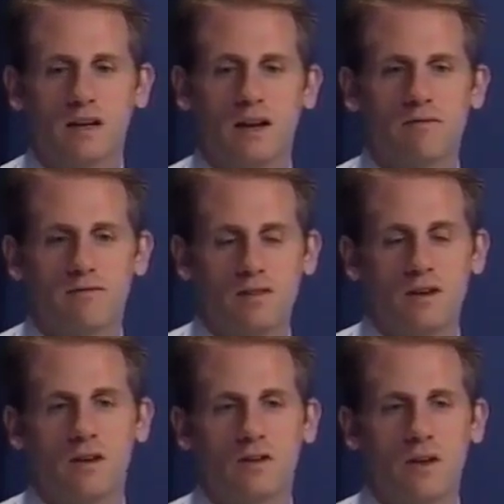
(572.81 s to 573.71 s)
And I
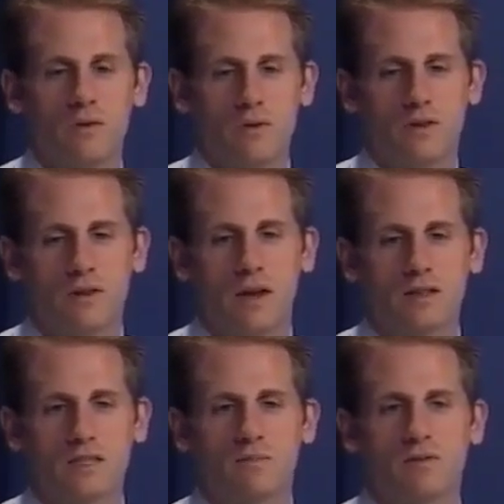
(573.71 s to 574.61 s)
fear that with
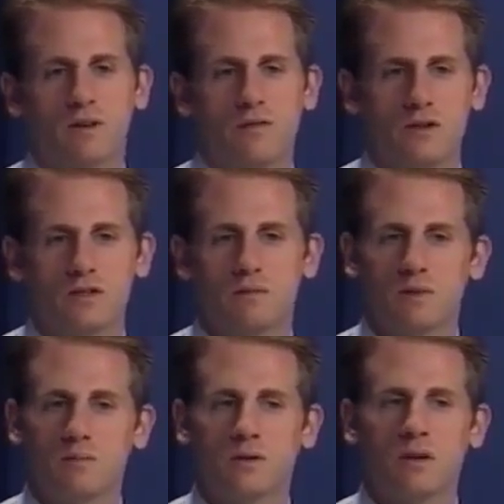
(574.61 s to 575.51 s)
that simplified version,
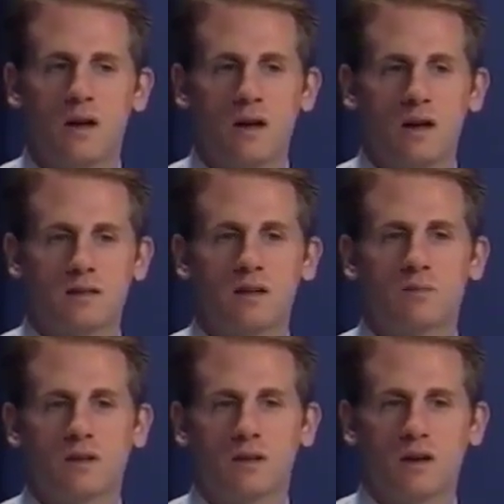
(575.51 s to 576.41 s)
people
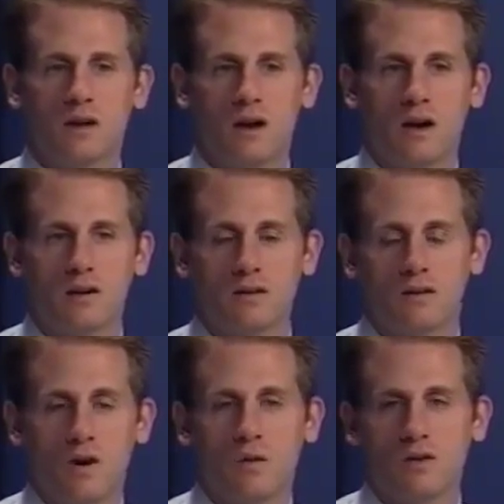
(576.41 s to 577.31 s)
typically are
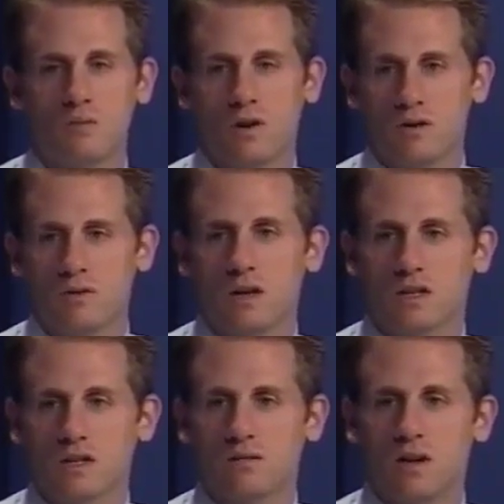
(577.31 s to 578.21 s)
going the wrong
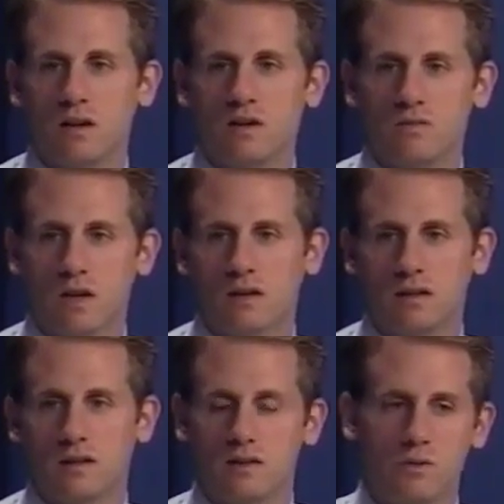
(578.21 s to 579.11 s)
direction rather than
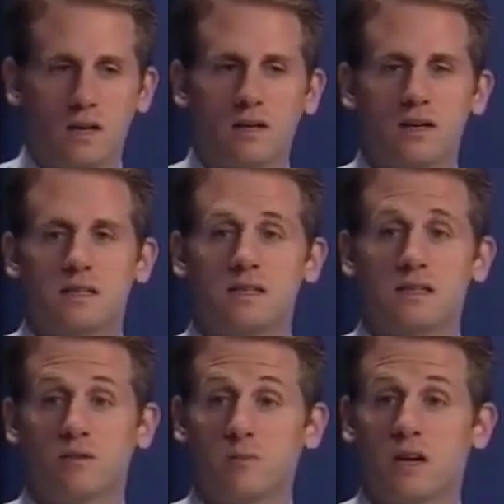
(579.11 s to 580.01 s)
they're recognizing
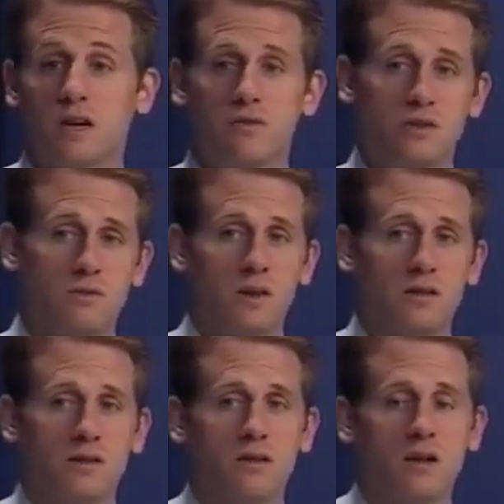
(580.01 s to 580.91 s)
similar behaviors
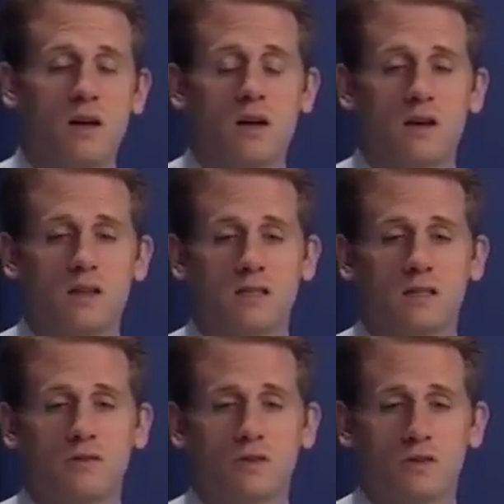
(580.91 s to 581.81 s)
rather than similar